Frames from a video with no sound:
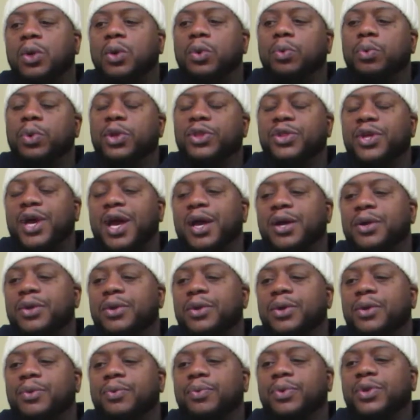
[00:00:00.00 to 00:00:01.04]
without
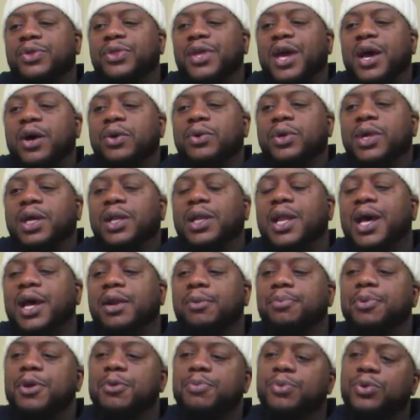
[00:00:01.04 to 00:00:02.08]
a lot
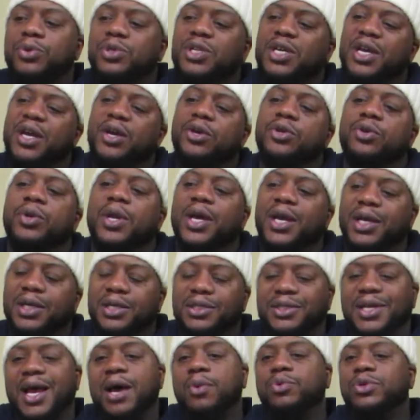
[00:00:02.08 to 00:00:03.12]
of people tell you that,
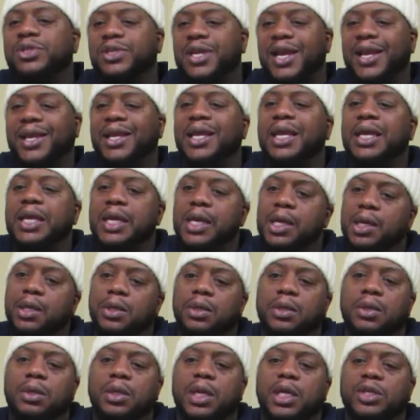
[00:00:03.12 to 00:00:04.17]
because I was that kid
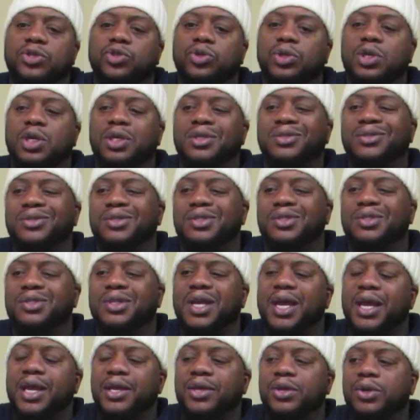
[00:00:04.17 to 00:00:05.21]
that you couldn't just
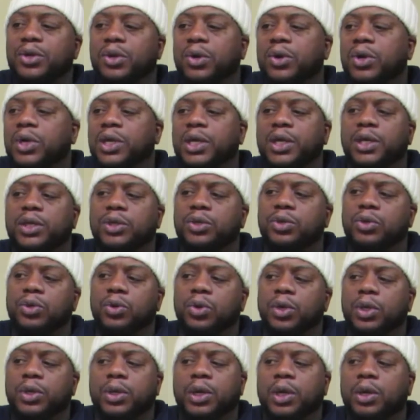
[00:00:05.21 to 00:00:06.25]
say, hey, you're
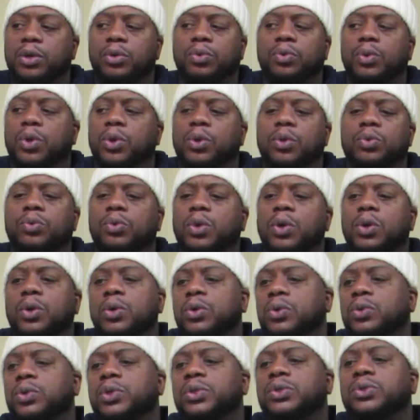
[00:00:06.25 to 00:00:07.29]
going down the wrong road.
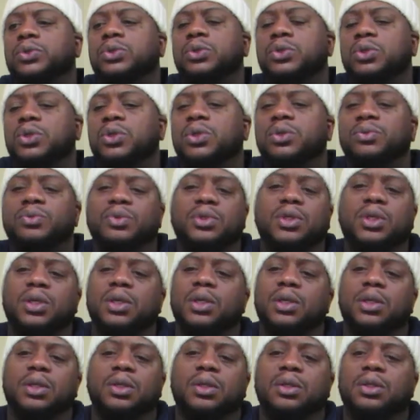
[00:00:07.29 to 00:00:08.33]
And, you know what I'm
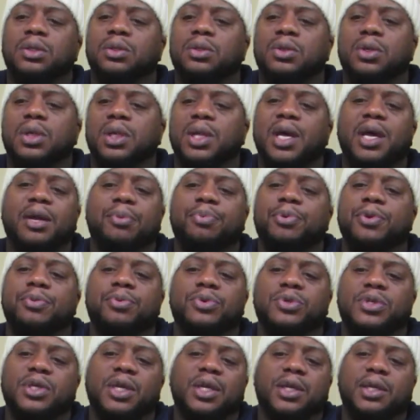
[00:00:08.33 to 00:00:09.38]
saying? A lot of
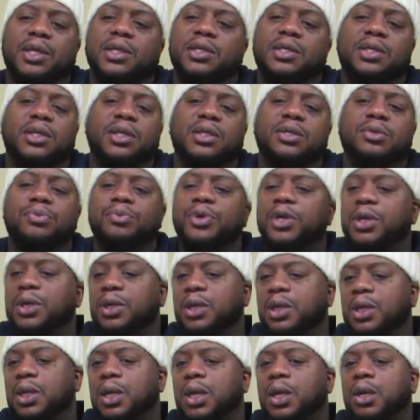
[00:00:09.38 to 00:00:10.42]
people said that shit to me.
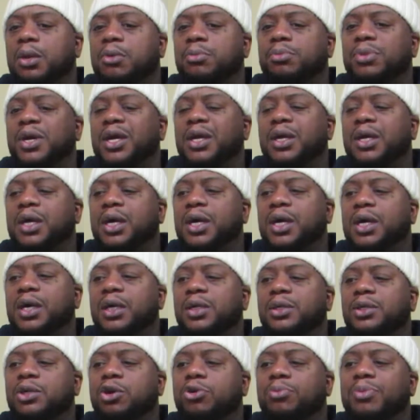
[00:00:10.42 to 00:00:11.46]

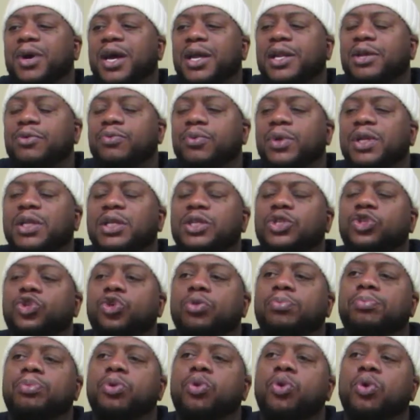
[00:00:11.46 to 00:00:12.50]
But nobody really
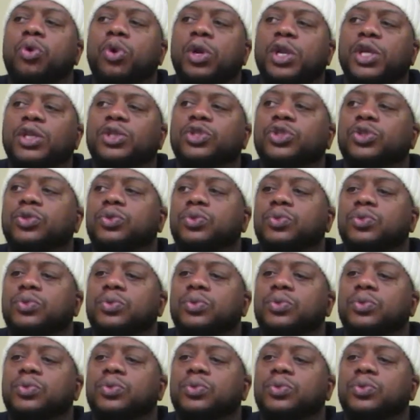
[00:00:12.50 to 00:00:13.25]
supported you.